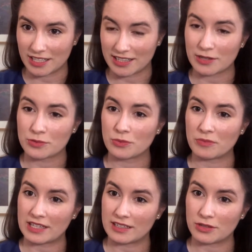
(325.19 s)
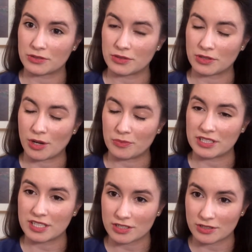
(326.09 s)
And that's what made also the
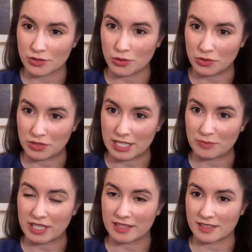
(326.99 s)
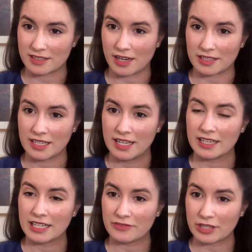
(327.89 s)
competition so unique, because it's not
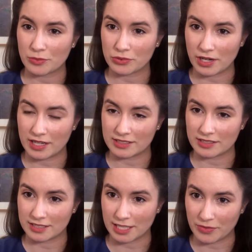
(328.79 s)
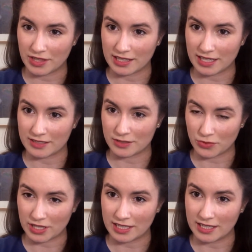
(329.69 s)
giving a prize to something that has
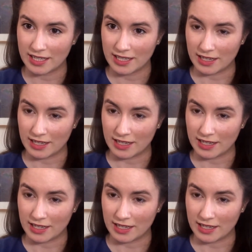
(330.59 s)
already